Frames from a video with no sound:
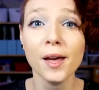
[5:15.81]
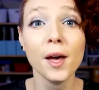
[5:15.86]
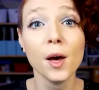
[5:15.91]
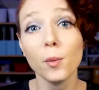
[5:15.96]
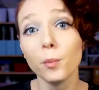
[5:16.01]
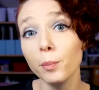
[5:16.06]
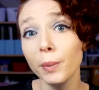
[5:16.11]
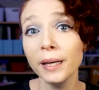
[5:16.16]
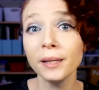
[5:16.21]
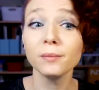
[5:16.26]

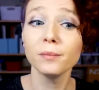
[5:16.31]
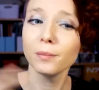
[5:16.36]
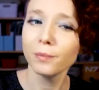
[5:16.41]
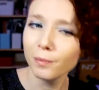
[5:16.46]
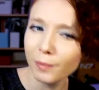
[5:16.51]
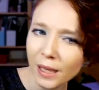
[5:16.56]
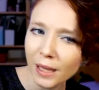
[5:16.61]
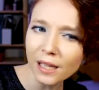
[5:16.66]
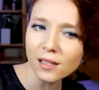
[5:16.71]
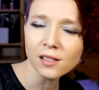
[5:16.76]
But
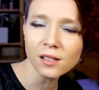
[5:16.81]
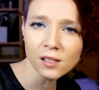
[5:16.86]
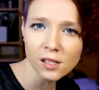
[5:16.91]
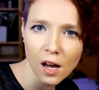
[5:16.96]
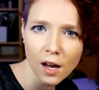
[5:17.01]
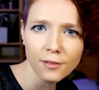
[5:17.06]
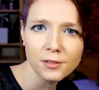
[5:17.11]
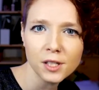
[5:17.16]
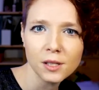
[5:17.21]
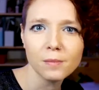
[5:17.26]
because it's
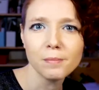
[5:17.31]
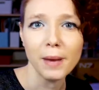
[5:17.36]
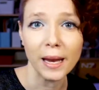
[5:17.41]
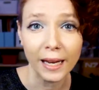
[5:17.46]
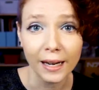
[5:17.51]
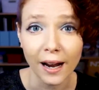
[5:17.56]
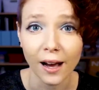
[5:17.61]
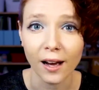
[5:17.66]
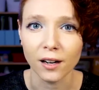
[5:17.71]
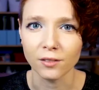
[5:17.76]
often made
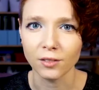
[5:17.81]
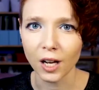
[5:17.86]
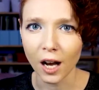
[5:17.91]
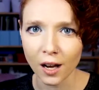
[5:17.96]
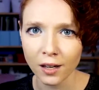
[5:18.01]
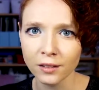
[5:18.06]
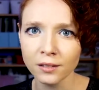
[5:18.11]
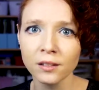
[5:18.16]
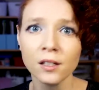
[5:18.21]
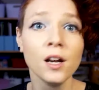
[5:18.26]
out of
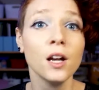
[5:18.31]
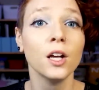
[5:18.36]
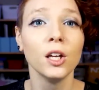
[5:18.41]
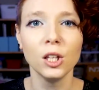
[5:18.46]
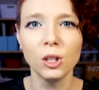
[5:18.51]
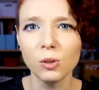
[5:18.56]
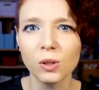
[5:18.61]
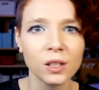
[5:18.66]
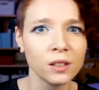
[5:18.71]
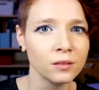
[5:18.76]
cotton, you
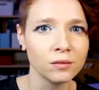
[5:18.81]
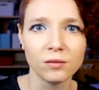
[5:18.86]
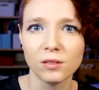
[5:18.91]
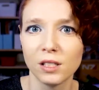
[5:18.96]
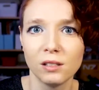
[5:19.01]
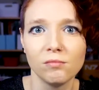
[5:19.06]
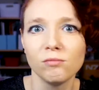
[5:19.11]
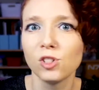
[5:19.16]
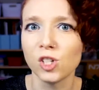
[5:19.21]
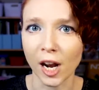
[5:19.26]
can
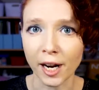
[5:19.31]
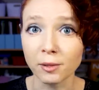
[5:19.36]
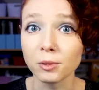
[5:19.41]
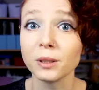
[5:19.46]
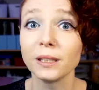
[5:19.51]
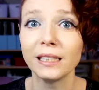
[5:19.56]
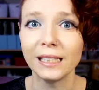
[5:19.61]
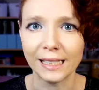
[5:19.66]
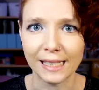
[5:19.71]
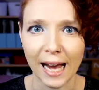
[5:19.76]

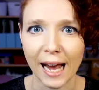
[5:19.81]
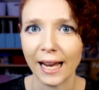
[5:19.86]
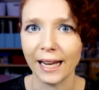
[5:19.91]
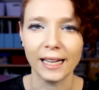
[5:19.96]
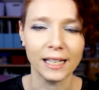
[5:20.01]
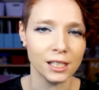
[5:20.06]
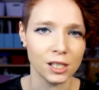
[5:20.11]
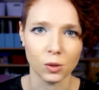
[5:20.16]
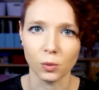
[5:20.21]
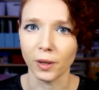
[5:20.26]
generally dye it
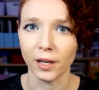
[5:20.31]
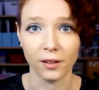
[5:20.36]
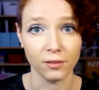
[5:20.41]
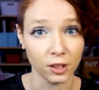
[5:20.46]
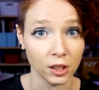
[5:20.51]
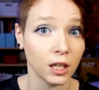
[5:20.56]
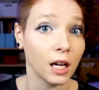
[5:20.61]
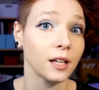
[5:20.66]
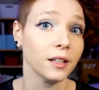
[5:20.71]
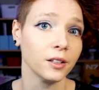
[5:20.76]
to whatever
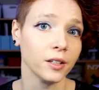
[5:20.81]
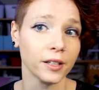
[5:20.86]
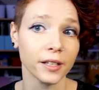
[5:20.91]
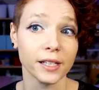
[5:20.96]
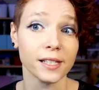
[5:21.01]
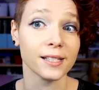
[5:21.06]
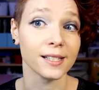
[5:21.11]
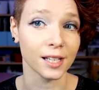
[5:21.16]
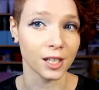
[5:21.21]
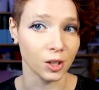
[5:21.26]
color it is
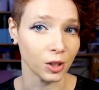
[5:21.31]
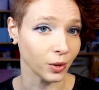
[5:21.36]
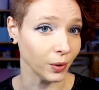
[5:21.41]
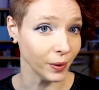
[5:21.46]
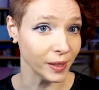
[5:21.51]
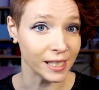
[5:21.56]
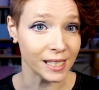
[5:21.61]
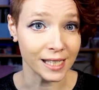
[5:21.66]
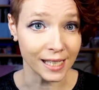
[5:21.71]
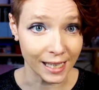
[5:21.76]
that you're going
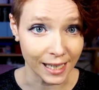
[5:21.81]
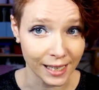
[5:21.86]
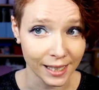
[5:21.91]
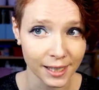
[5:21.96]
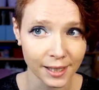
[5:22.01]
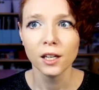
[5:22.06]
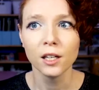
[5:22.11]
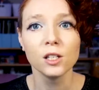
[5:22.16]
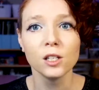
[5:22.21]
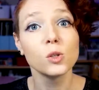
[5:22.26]
to need.
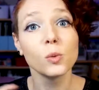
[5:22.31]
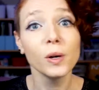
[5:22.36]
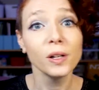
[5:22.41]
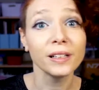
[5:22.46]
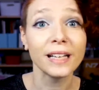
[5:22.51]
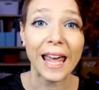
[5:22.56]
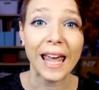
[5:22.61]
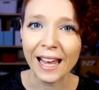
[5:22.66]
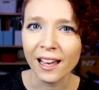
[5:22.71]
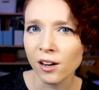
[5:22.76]
Twill
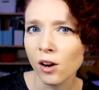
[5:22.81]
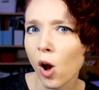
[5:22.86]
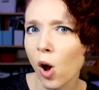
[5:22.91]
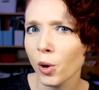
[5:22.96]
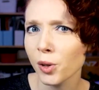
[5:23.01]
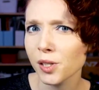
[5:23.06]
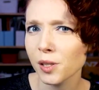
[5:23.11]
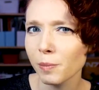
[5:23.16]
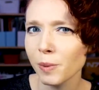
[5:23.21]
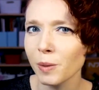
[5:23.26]
can also
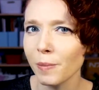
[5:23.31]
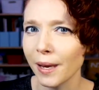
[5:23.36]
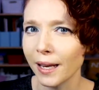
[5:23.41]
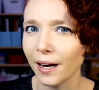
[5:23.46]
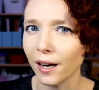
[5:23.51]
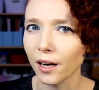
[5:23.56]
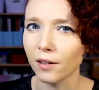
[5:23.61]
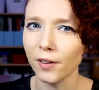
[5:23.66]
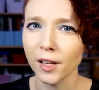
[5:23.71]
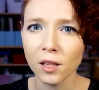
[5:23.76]
be made out
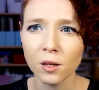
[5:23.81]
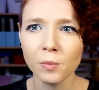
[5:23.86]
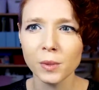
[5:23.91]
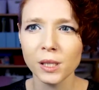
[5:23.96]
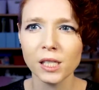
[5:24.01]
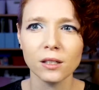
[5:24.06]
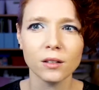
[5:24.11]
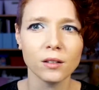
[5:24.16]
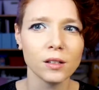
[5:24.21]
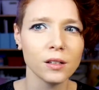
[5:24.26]
of other
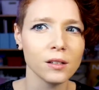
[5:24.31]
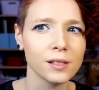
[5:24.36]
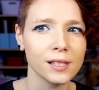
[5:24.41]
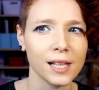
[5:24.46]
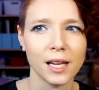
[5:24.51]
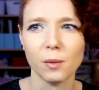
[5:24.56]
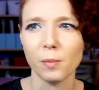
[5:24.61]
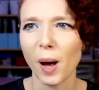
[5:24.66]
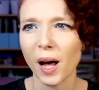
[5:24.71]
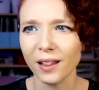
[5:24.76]
materials like
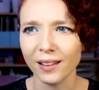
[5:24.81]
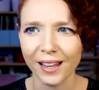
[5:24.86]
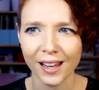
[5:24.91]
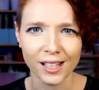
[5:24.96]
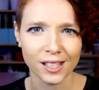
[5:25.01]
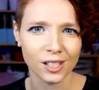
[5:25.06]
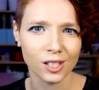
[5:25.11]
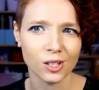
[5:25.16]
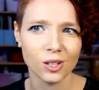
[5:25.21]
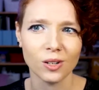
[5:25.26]

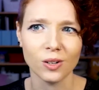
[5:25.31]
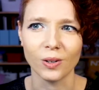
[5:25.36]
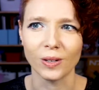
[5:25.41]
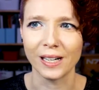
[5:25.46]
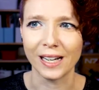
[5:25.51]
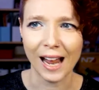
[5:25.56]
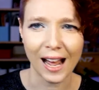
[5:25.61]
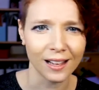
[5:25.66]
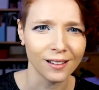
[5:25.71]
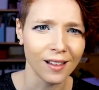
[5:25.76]
polyester or
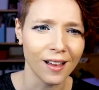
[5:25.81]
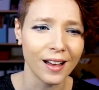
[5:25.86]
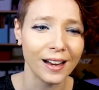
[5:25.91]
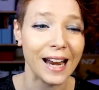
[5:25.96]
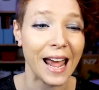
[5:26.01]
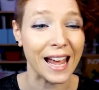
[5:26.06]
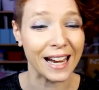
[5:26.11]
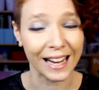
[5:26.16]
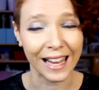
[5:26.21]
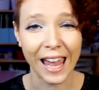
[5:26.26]
nylon,
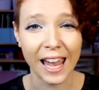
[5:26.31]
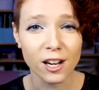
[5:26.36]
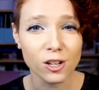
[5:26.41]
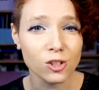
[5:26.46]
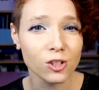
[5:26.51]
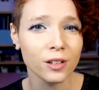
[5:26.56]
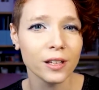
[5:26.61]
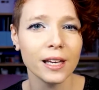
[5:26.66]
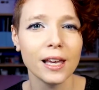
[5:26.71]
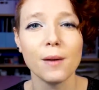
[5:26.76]
and
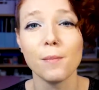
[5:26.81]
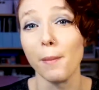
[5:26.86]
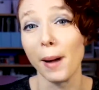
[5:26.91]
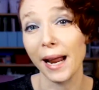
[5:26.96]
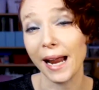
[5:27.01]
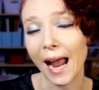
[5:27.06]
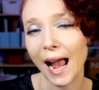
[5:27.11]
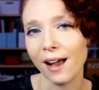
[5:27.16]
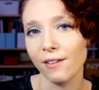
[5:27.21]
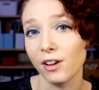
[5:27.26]
occasionally it might
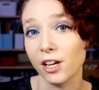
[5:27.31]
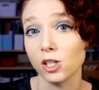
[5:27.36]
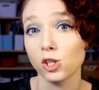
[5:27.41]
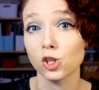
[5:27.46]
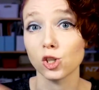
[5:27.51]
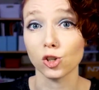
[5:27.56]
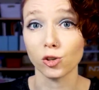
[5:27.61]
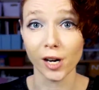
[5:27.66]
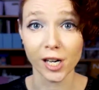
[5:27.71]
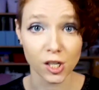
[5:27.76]
have a
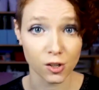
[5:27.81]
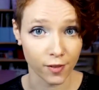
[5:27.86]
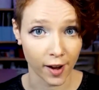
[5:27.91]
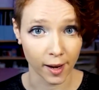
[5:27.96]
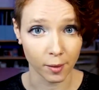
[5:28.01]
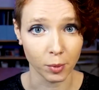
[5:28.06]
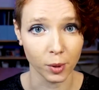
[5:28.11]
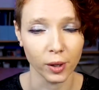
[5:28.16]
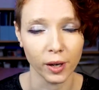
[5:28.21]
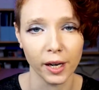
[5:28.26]
stretch
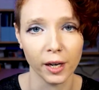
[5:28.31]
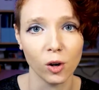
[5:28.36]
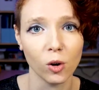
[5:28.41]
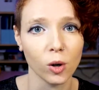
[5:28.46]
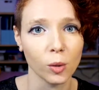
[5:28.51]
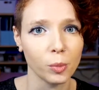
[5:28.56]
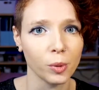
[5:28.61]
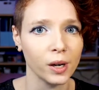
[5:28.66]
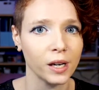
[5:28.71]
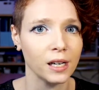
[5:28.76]
fiber
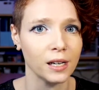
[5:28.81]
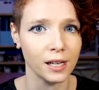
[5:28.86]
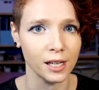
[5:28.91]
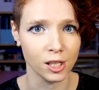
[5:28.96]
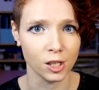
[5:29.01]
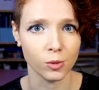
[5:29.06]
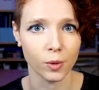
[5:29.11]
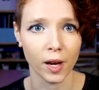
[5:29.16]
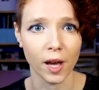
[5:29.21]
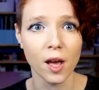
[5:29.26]
incorporated into
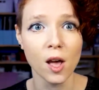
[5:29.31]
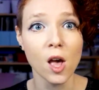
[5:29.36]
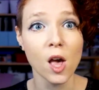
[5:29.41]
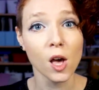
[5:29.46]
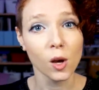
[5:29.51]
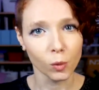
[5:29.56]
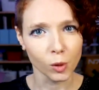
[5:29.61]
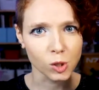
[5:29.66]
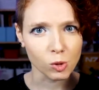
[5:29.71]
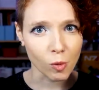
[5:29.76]
it,
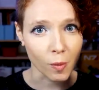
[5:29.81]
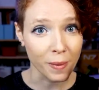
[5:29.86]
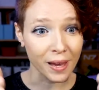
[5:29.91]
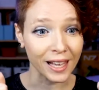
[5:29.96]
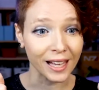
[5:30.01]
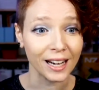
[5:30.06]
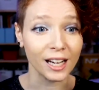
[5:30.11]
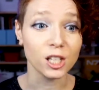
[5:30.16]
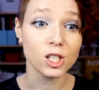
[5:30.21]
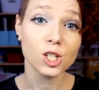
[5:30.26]
which will make it
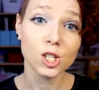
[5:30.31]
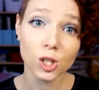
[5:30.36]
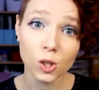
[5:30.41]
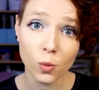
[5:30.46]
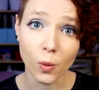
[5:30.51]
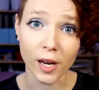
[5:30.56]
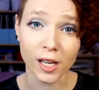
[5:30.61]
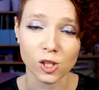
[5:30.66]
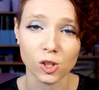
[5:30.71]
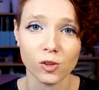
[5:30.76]
a two-way
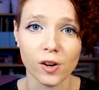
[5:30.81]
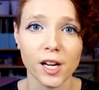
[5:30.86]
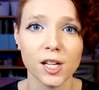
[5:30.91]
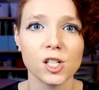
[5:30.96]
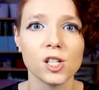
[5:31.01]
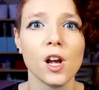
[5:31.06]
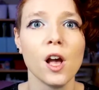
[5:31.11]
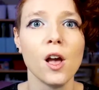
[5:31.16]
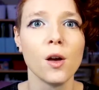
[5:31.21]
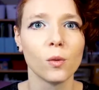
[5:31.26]
stretch
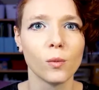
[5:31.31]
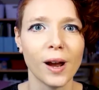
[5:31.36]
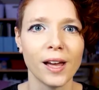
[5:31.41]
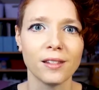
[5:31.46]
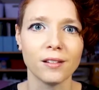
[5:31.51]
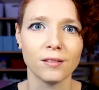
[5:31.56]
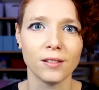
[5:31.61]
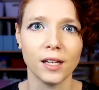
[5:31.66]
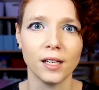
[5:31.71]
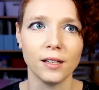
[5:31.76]
rather
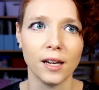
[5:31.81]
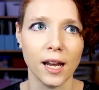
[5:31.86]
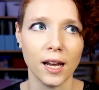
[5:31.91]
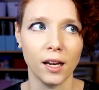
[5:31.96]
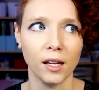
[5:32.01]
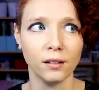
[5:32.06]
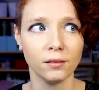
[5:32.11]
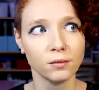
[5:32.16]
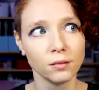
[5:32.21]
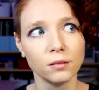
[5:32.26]
than
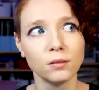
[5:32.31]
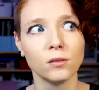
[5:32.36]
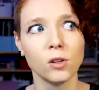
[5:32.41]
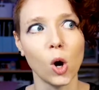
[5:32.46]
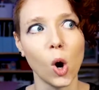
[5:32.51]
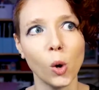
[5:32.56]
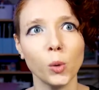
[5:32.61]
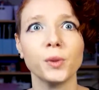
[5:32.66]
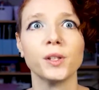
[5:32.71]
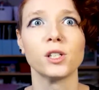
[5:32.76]
a
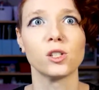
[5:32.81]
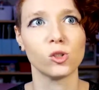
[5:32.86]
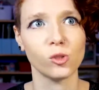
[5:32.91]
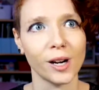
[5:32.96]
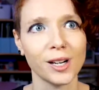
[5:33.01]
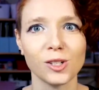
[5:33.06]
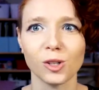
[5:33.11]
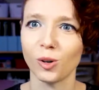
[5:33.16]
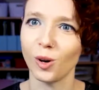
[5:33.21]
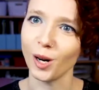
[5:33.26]
only stretch
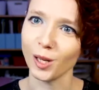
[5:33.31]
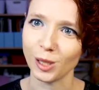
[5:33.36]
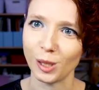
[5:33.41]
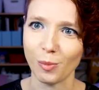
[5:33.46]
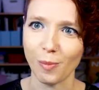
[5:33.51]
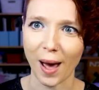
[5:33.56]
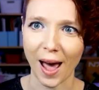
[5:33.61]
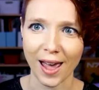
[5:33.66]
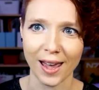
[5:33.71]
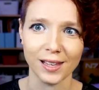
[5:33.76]
across the
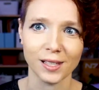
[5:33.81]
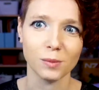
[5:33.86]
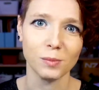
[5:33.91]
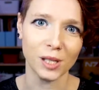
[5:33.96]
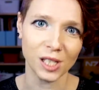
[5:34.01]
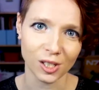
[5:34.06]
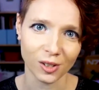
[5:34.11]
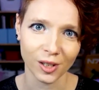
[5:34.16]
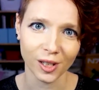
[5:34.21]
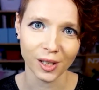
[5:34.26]
bias
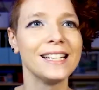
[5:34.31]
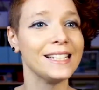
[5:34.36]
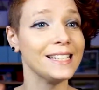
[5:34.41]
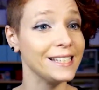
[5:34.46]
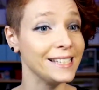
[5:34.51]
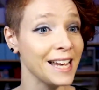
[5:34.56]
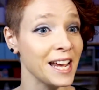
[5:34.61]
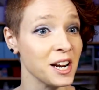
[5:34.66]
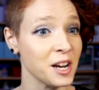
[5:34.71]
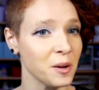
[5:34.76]
material.
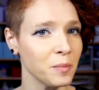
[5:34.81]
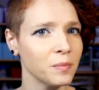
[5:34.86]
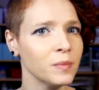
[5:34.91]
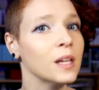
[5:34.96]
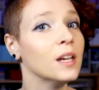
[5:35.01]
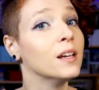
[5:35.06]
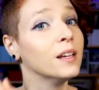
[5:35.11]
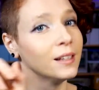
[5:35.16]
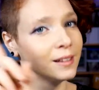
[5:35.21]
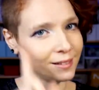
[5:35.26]
Denim,
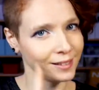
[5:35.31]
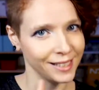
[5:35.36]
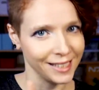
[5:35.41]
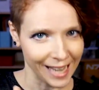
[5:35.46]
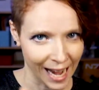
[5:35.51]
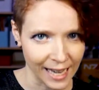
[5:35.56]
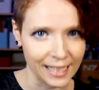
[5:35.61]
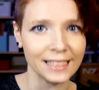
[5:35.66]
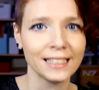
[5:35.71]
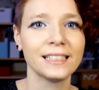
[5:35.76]

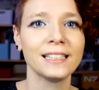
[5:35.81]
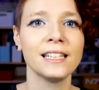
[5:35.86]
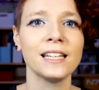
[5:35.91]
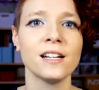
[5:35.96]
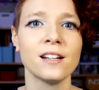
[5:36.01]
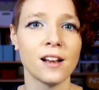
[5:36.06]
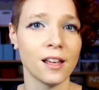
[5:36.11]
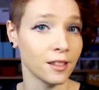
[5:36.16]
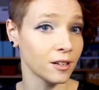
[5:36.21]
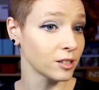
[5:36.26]
technically
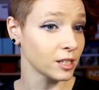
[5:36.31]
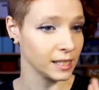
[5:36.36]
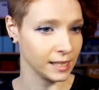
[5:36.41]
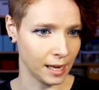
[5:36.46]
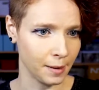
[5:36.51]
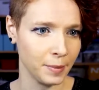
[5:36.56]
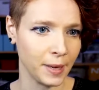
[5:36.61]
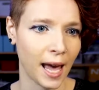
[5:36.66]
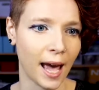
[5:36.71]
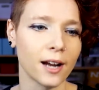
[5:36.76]
another
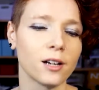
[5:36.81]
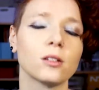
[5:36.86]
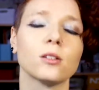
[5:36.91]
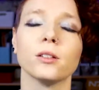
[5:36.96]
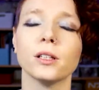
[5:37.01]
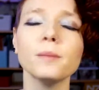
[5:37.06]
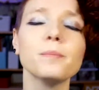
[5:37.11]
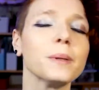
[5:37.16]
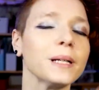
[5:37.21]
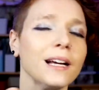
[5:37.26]
subcategory,
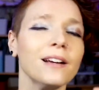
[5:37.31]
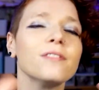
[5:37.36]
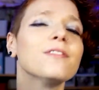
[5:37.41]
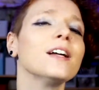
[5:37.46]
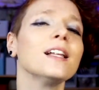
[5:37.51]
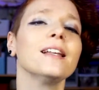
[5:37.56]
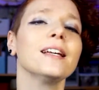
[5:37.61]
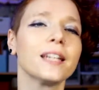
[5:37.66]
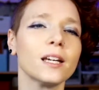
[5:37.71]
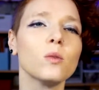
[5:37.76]
but I felt
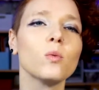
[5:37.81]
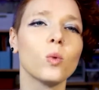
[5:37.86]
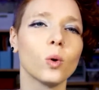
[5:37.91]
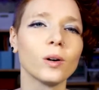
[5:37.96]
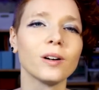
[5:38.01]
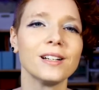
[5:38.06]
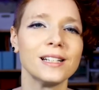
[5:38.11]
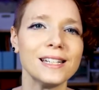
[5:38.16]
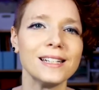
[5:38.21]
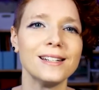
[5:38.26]
like it
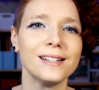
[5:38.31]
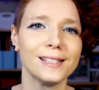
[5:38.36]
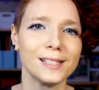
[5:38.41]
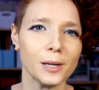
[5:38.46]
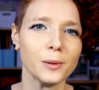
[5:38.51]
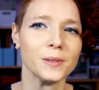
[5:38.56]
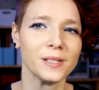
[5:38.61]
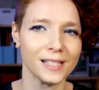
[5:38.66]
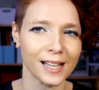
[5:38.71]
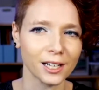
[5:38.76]
warranted its own
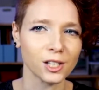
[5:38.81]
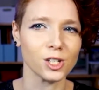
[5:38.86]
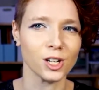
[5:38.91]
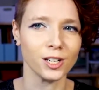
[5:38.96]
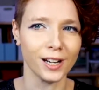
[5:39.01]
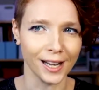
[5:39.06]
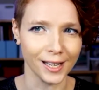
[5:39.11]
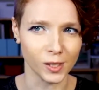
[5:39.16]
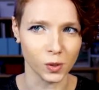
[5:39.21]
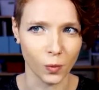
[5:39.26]
section
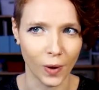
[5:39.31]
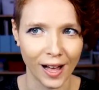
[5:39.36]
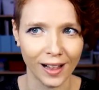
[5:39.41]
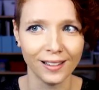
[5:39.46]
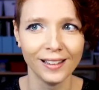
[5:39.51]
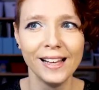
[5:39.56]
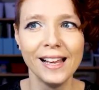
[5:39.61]
as well.